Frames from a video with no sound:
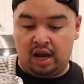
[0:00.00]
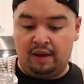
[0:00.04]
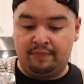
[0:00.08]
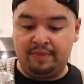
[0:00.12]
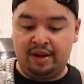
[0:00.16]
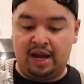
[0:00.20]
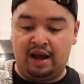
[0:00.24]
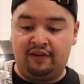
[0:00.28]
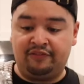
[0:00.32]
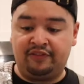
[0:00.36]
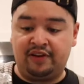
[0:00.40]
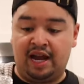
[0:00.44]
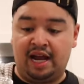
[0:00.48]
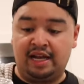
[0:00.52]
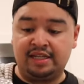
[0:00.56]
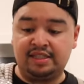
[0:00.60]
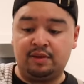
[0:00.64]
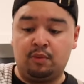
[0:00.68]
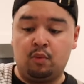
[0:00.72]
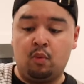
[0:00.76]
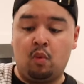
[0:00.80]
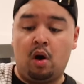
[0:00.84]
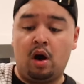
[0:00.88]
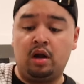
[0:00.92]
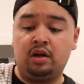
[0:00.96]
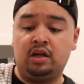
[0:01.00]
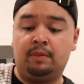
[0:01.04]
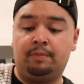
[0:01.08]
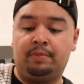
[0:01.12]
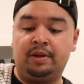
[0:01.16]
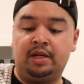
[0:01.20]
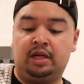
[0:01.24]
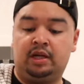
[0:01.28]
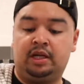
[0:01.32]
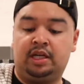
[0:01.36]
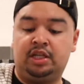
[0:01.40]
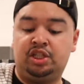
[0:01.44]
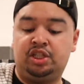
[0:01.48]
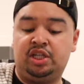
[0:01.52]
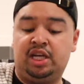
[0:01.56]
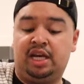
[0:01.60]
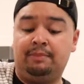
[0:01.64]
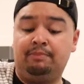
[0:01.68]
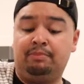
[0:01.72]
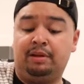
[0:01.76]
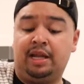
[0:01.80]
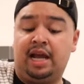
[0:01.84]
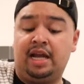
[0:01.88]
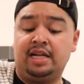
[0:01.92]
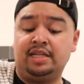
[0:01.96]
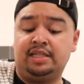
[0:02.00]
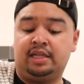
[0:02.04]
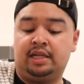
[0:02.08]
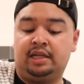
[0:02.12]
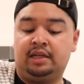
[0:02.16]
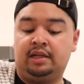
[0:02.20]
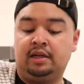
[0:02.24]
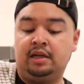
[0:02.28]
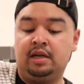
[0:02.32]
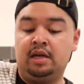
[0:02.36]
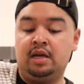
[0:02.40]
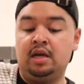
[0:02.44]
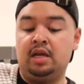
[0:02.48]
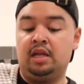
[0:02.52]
I'm gonna have to add some water up in here because she ain't blending.